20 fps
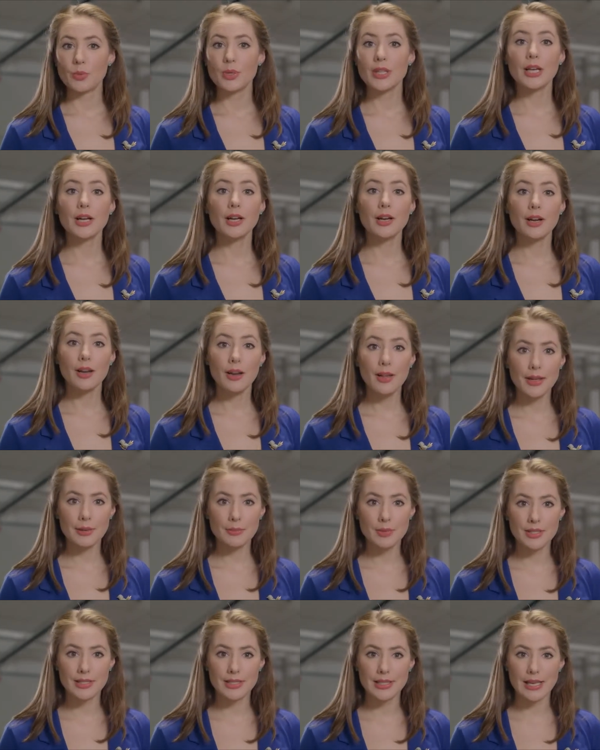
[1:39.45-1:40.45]
with a
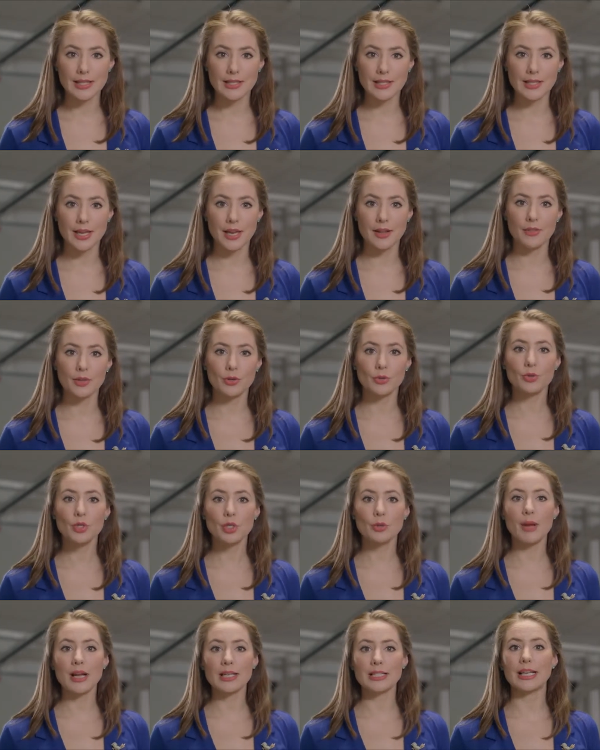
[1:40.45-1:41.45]
climate sensor that
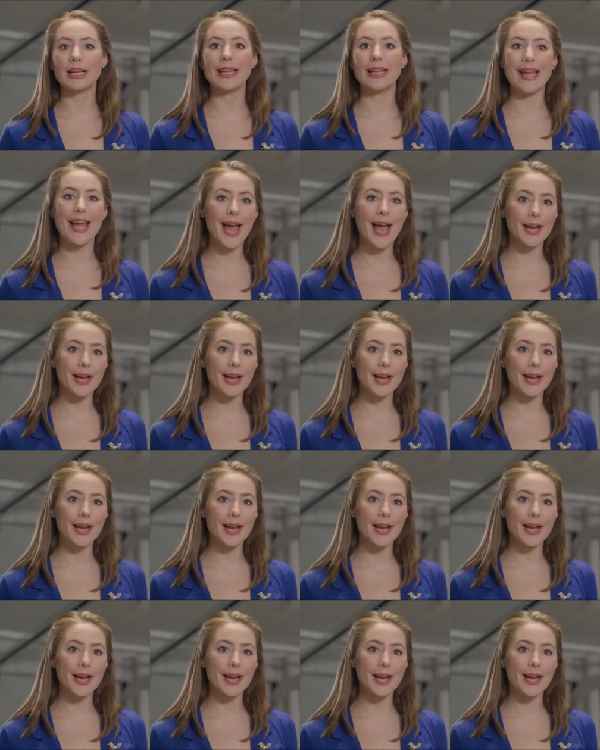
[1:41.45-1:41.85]
automatically